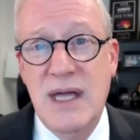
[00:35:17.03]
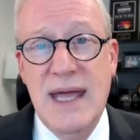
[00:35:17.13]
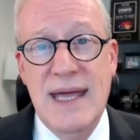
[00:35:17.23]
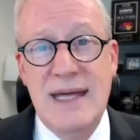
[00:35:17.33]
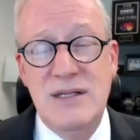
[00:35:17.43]

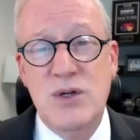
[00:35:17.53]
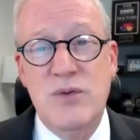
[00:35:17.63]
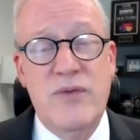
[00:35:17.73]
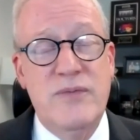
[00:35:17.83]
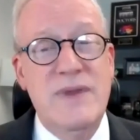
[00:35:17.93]
and so
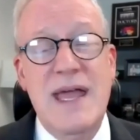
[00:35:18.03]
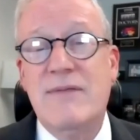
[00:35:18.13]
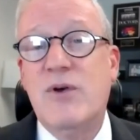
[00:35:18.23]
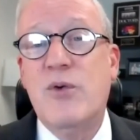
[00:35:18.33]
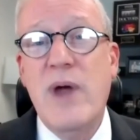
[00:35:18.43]
they
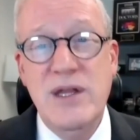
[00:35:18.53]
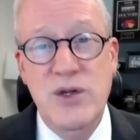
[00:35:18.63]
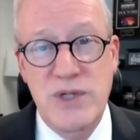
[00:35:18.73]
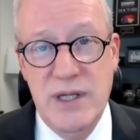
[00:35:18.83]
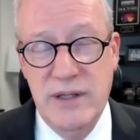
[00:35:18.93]
have great
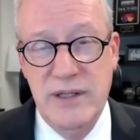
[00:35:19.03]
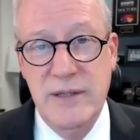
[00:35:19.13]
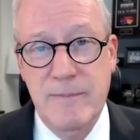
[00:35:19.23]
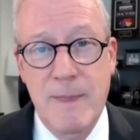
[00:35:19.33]
utility.